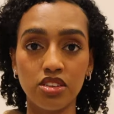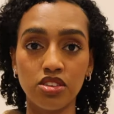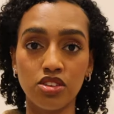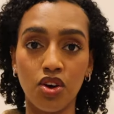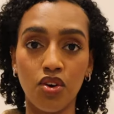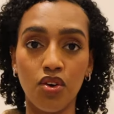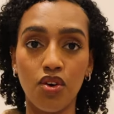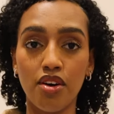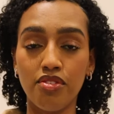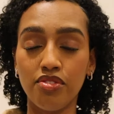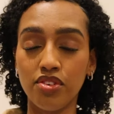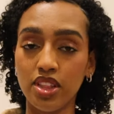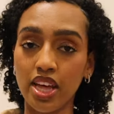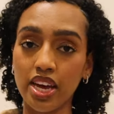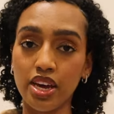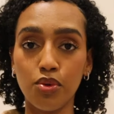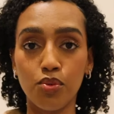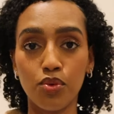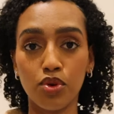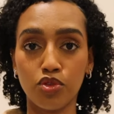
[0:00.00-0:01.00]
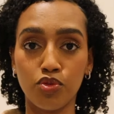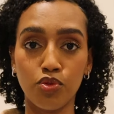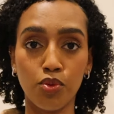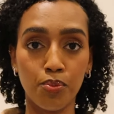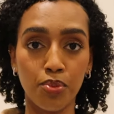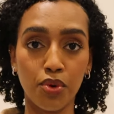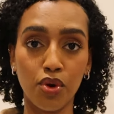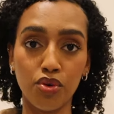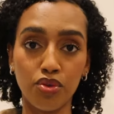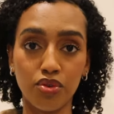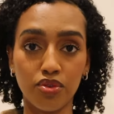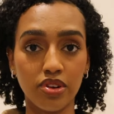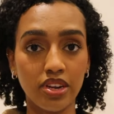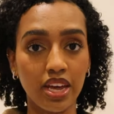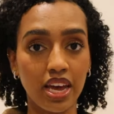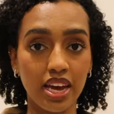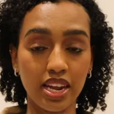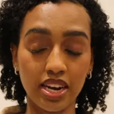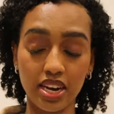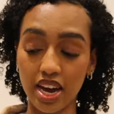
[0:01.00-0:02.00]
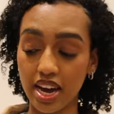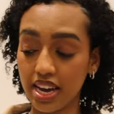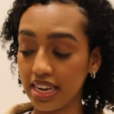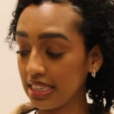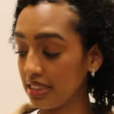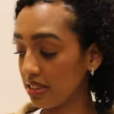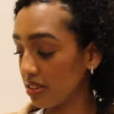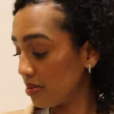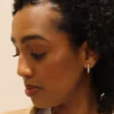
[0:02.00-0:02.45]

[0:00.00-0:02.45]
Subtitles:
So I feel like it works for both day and night.